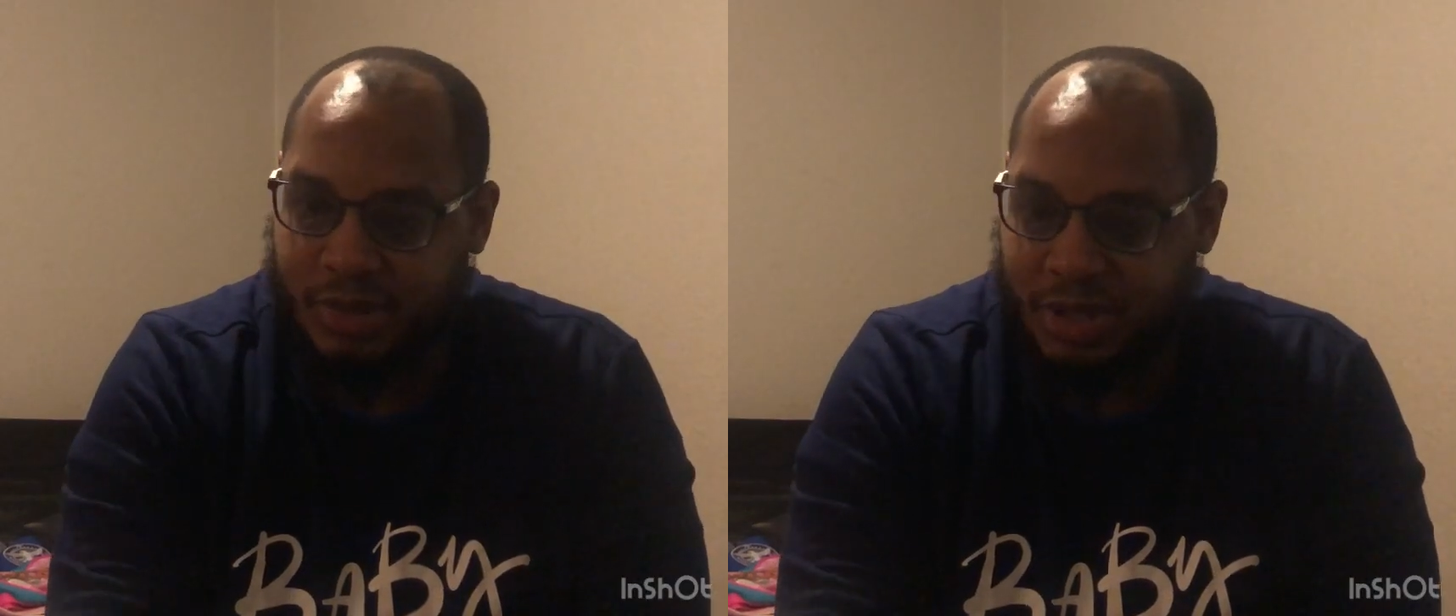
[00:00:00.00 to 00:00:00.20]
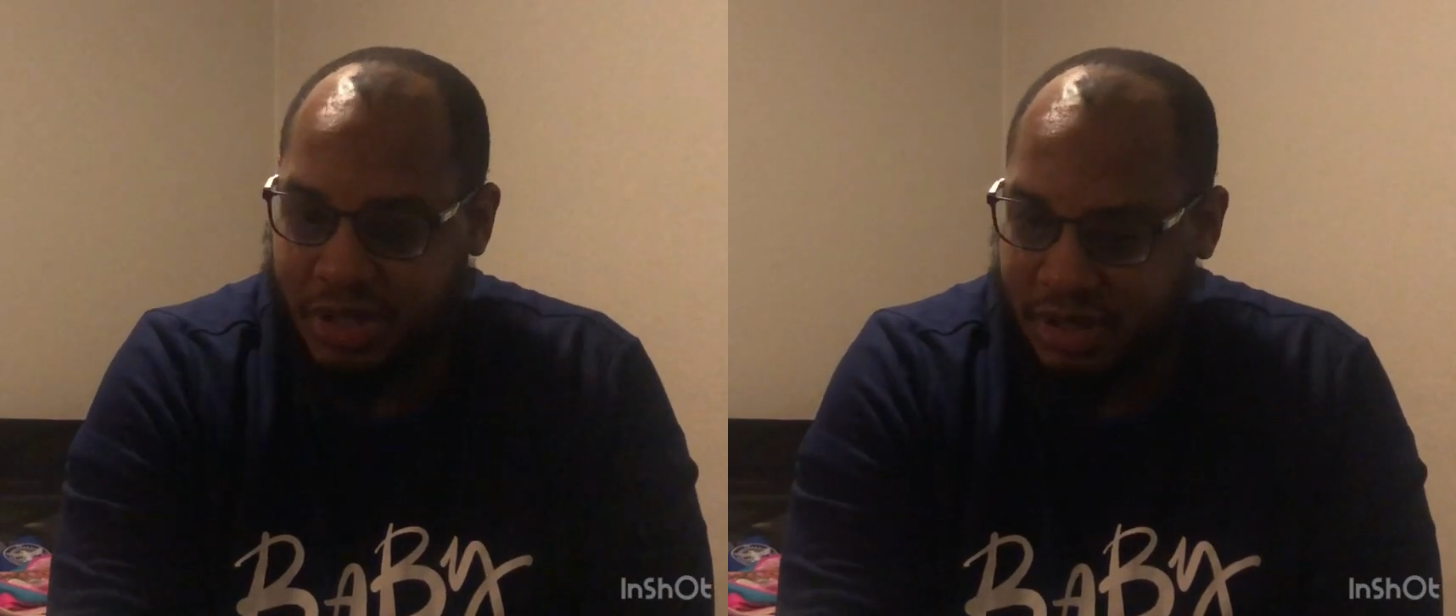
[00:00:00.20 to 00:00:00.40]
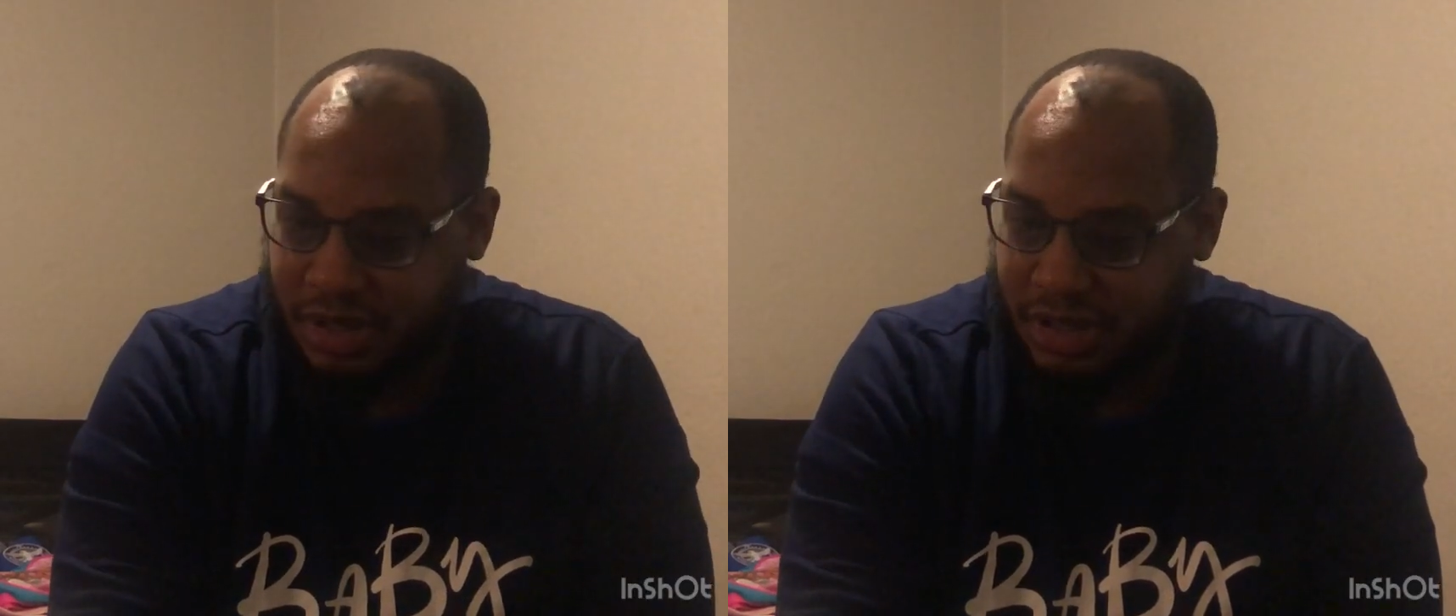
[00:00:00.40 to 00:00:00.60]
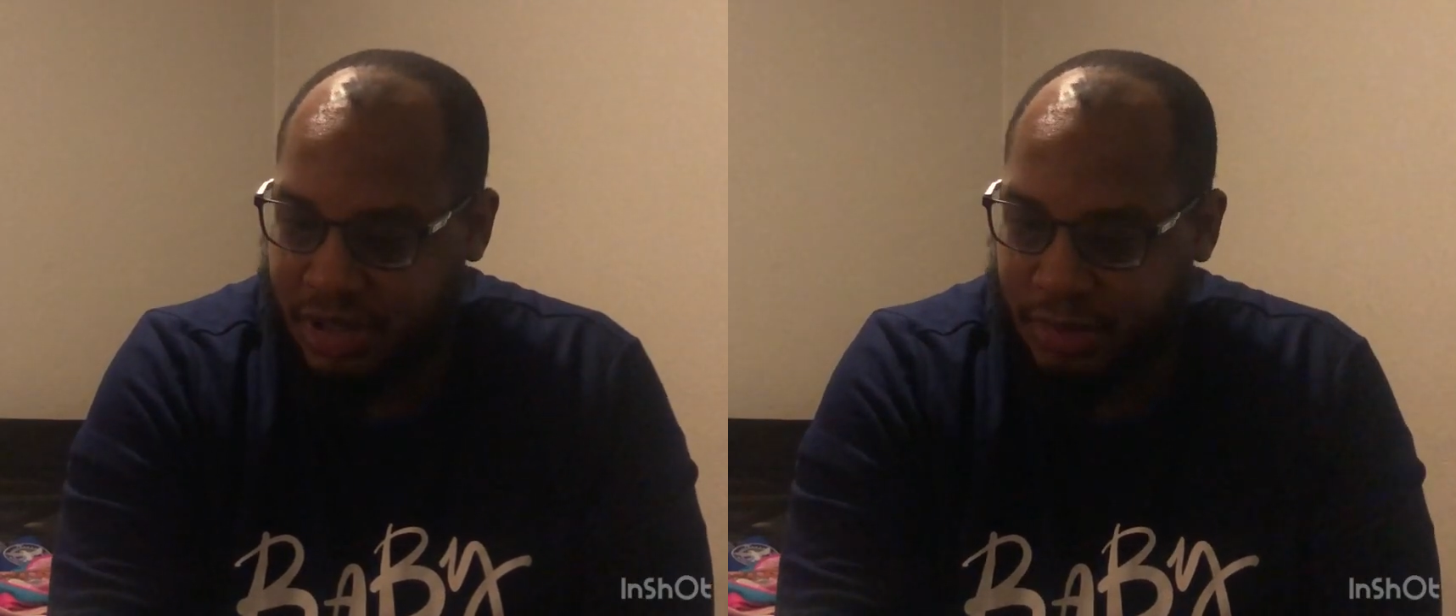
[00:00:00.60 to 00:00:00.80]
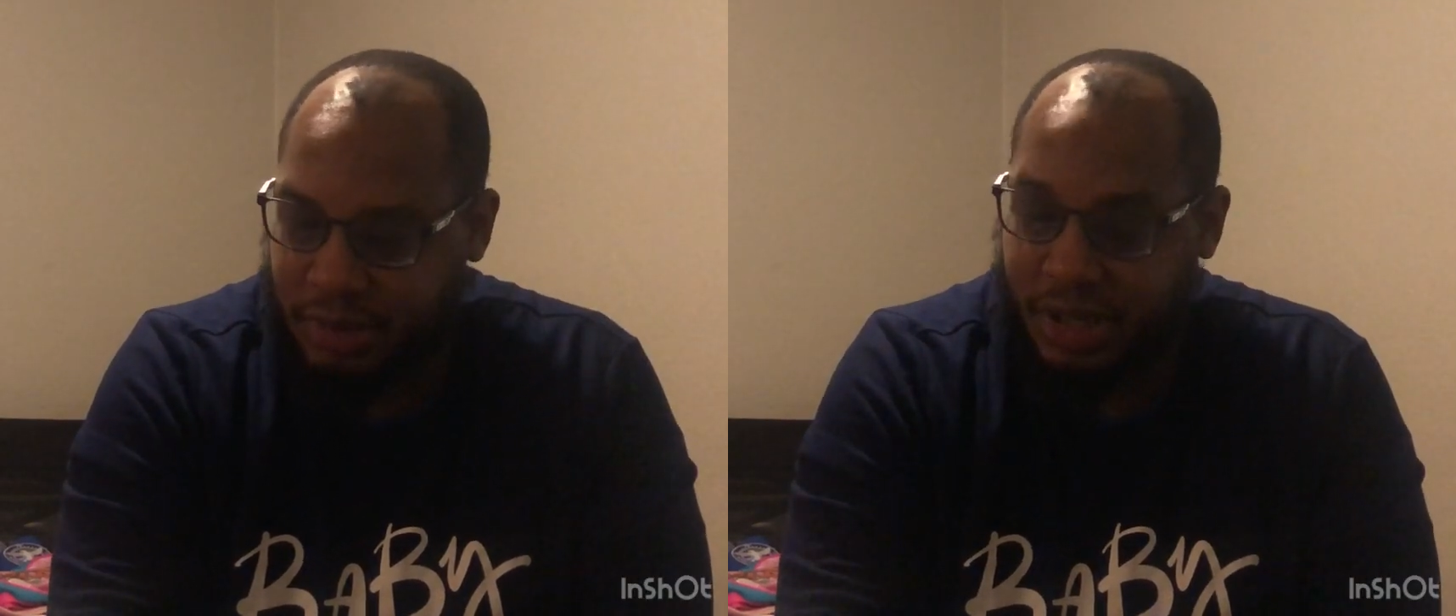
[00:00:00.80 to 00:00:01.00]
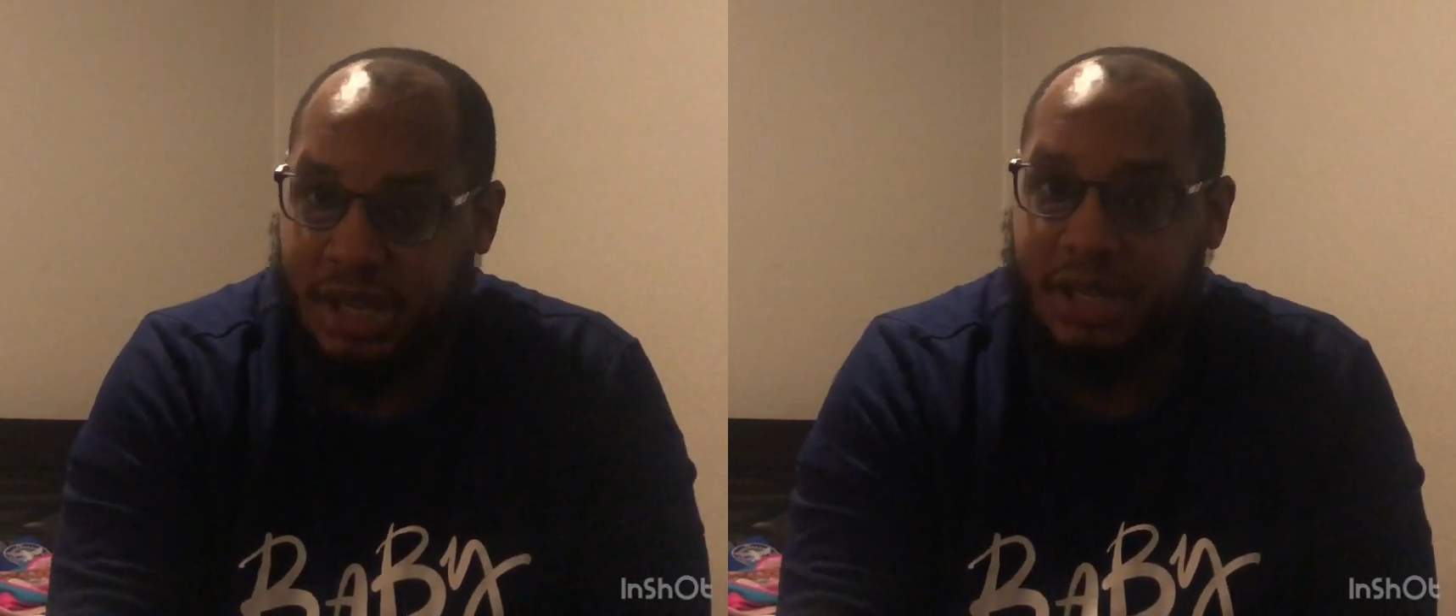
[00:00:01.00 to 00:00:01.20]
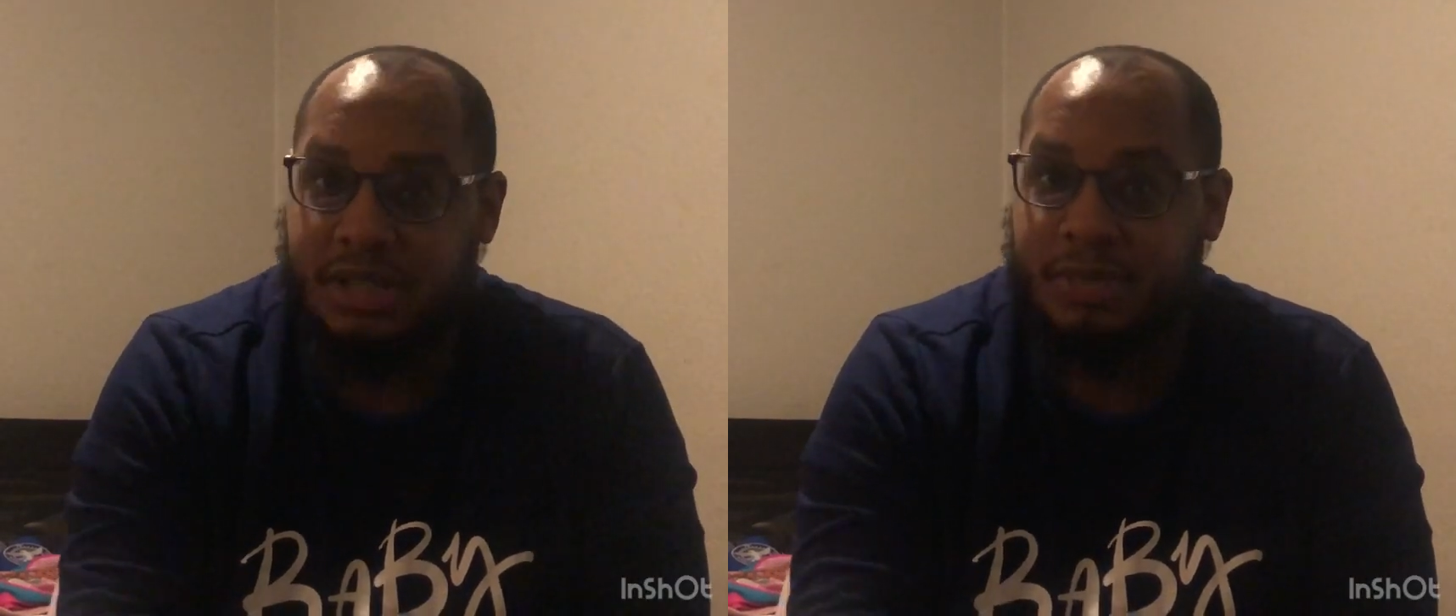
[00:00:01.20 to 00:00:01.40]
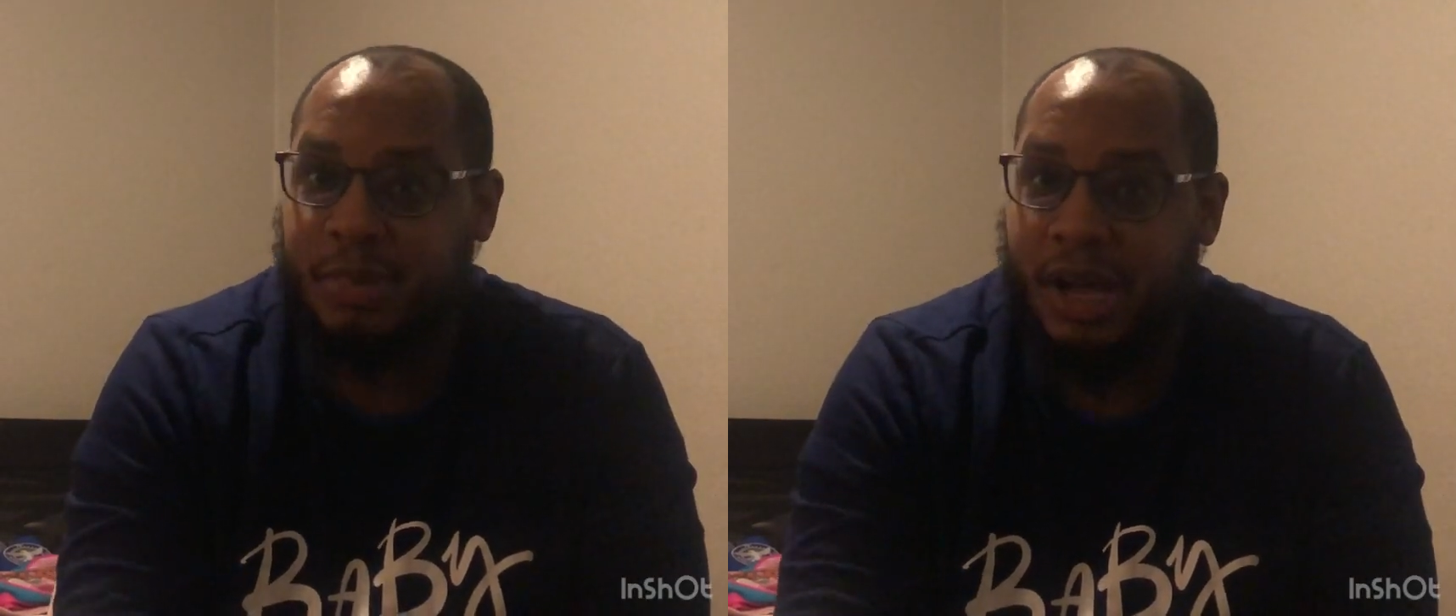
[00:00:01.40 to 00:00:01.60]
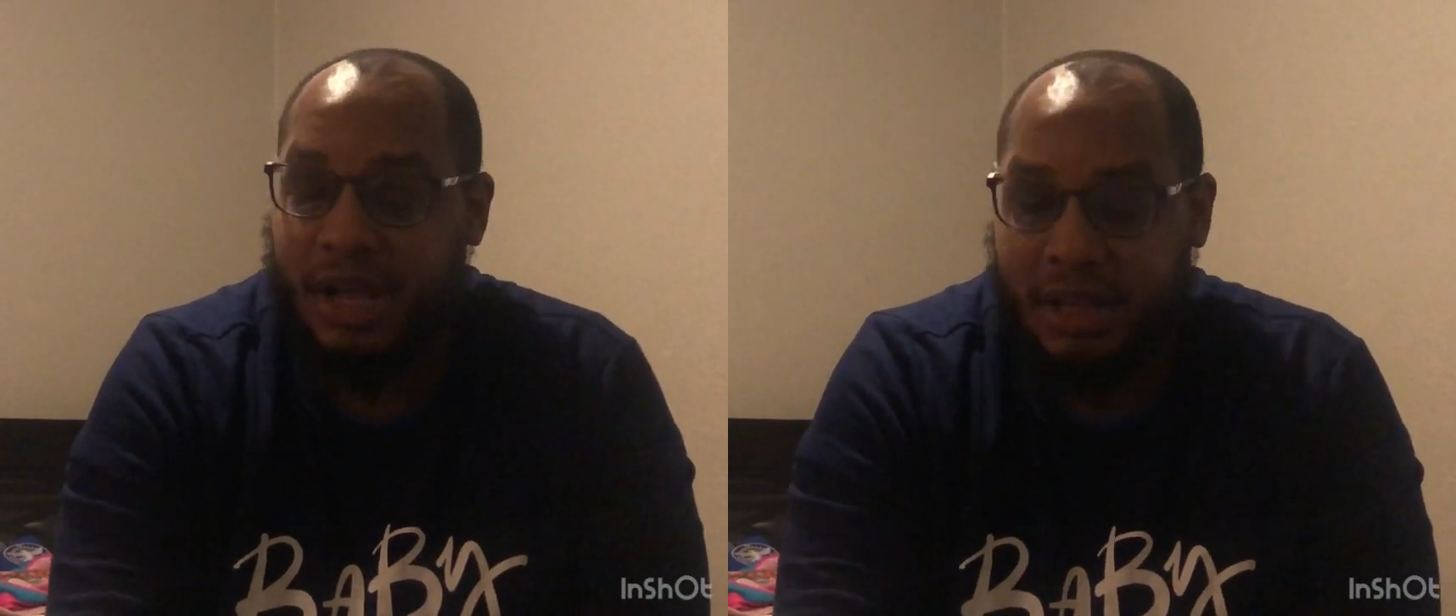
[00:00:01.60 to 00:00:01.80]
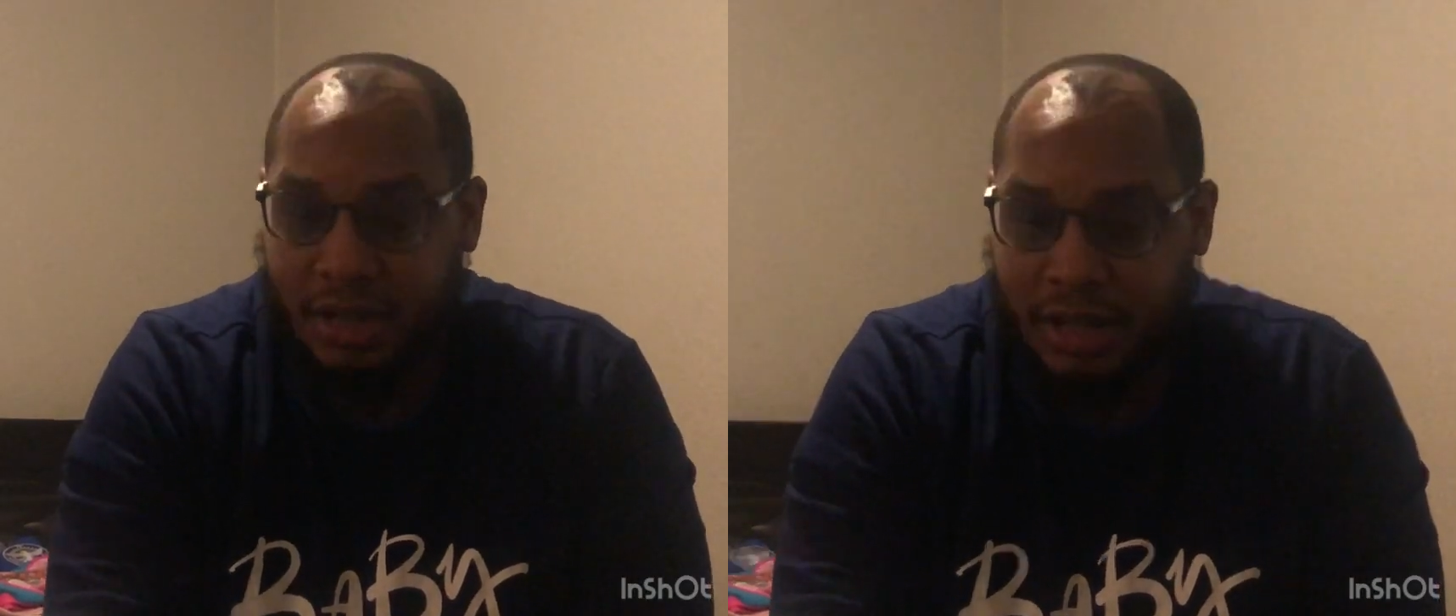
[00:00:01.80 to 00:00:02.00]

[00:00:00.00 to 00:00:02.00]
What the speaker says: She hooked us up with the other spot.